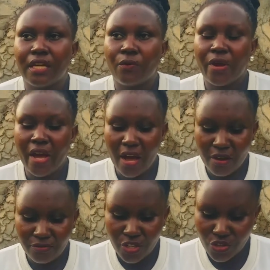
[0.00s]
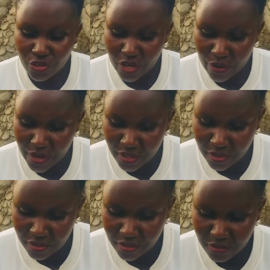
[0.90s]
we have
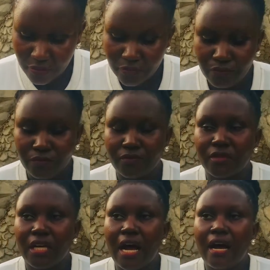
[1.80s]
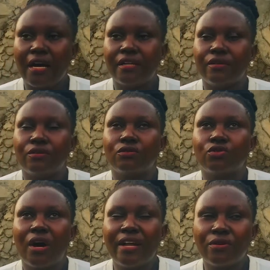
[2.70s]
dictionaries, and
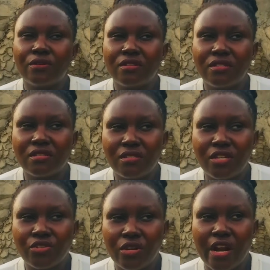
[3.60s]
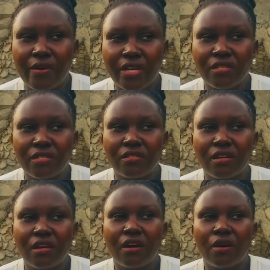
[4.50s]
to add on these dictionaries,
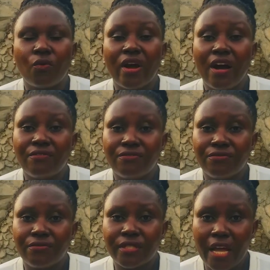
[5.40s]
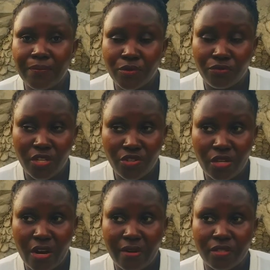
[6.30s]
we have types of
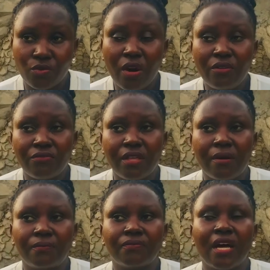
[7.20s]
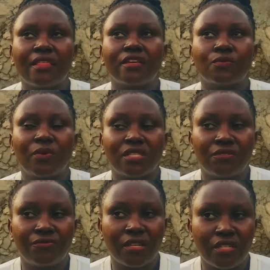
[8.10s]
dictionaries. One of them are the
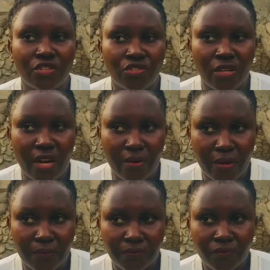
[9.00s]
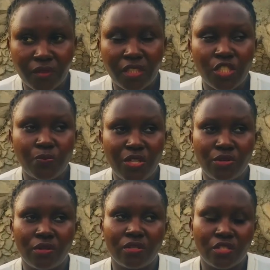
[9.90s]
specific dictionary, the
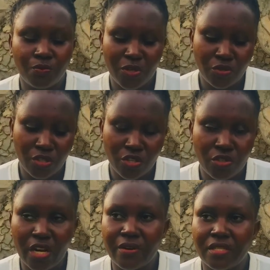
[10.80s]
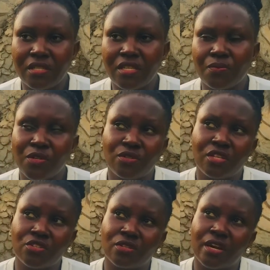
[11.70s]
special dictionaries. These special
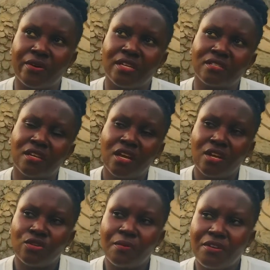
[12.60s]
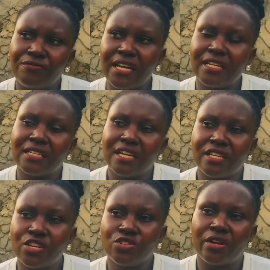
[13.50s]
dictionaries, you may find that a
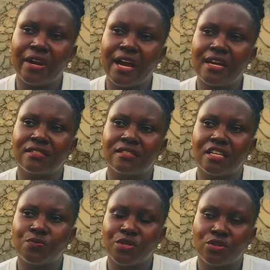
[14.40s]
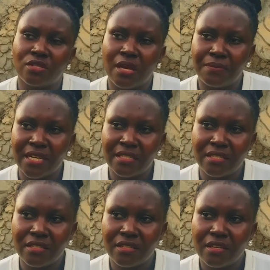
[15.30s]
dictionary has a special
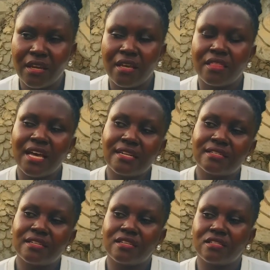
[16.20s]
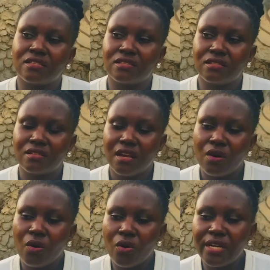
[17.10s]
subject that is
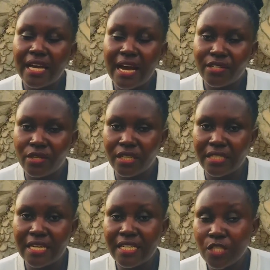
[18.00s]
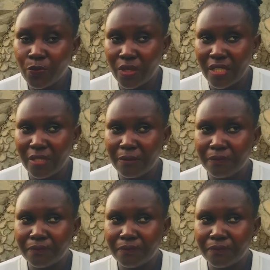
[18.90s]
only handling that discipline.